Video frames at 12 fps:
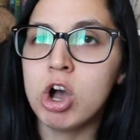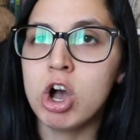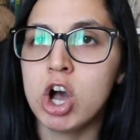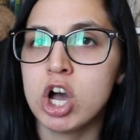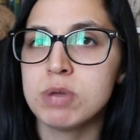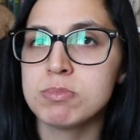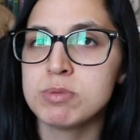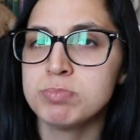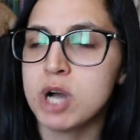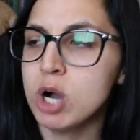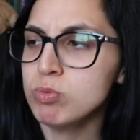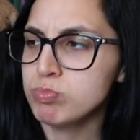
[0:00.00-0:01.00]
I'm a
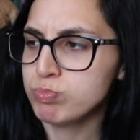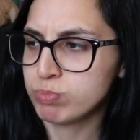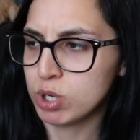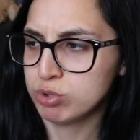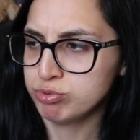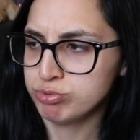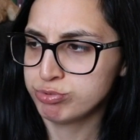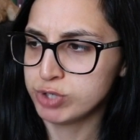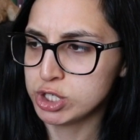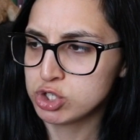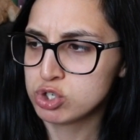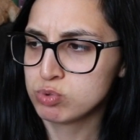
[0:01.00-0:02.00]
pout-pout
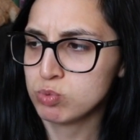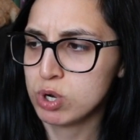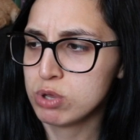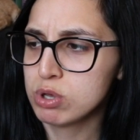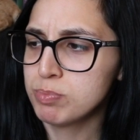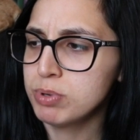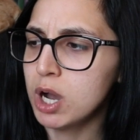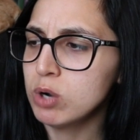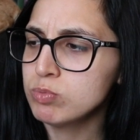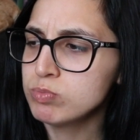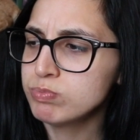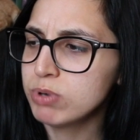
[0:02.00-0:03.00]
fish with a
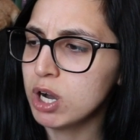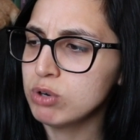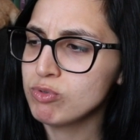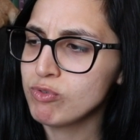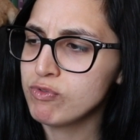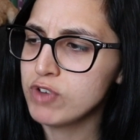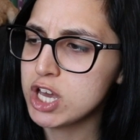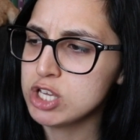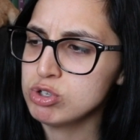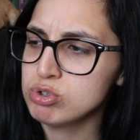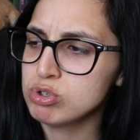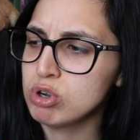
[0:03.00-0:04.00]
pout-pout
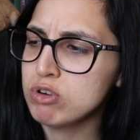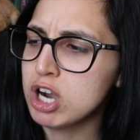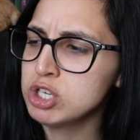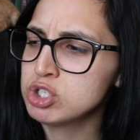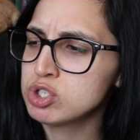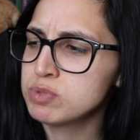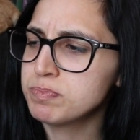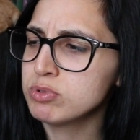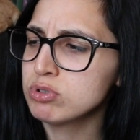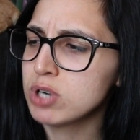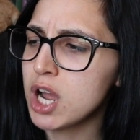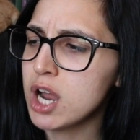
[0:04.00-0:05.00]
face, so I
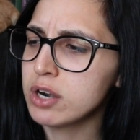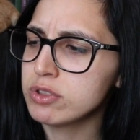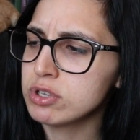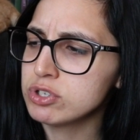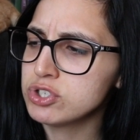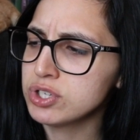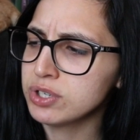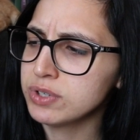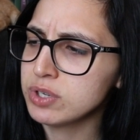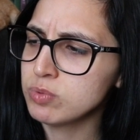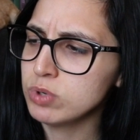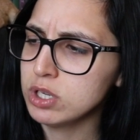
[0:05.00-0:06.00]
spread the
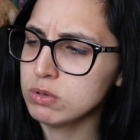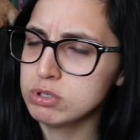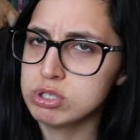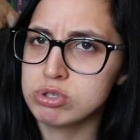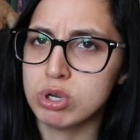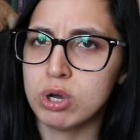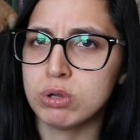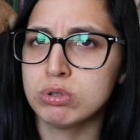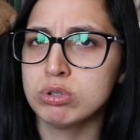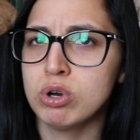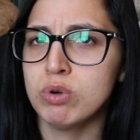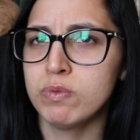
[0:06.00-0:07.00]
deary wearies
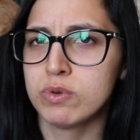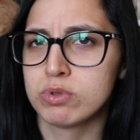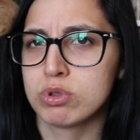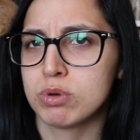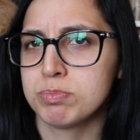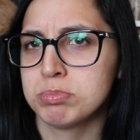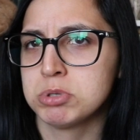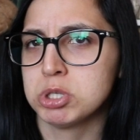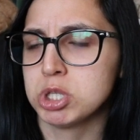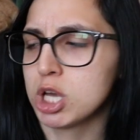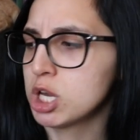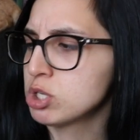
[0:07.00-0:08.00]
all over the
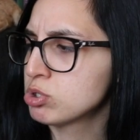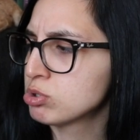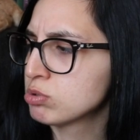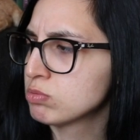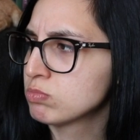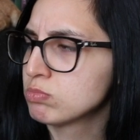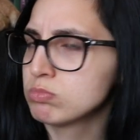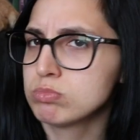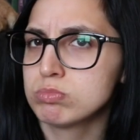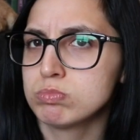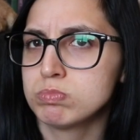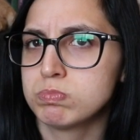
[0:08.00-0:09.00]
place.
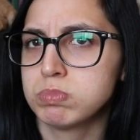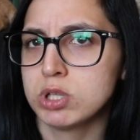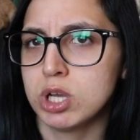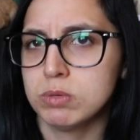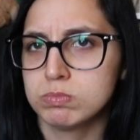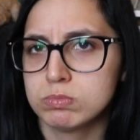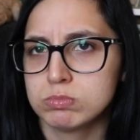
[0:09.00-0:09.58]
Blub.